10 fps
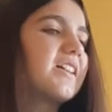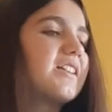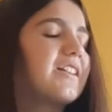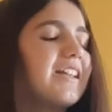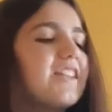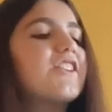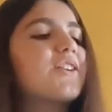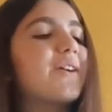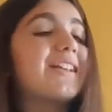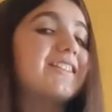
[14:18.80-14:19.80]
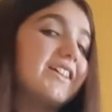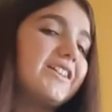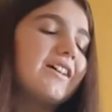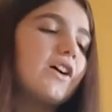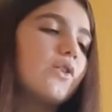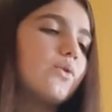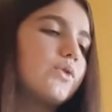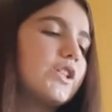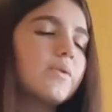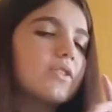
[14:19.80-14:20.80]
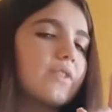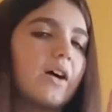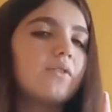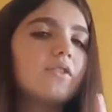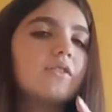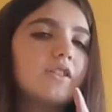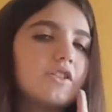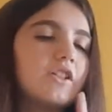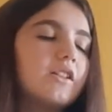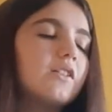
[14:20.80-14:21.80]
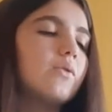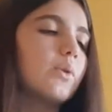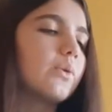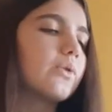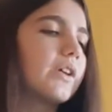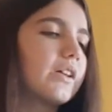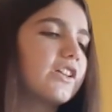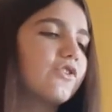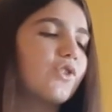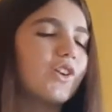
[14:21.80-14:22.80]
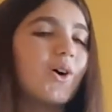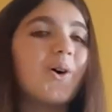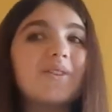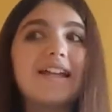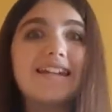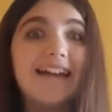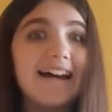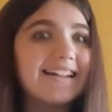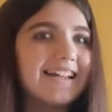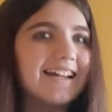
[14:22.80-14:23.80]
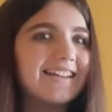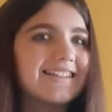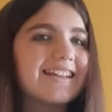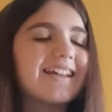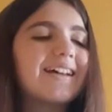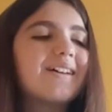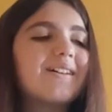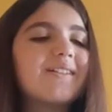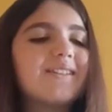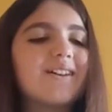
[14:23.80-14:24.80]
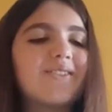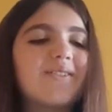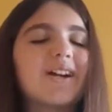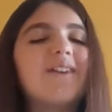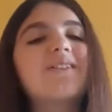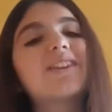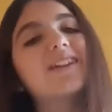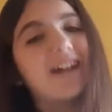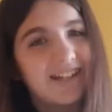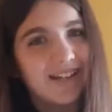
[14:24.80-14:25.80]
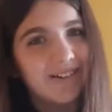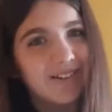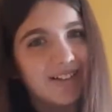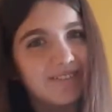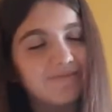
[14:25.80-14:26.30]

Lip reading: Lady Jane Grey she wasn't crowned, she did rule England for a whole 9 days, therefore becoming the 9-day queen.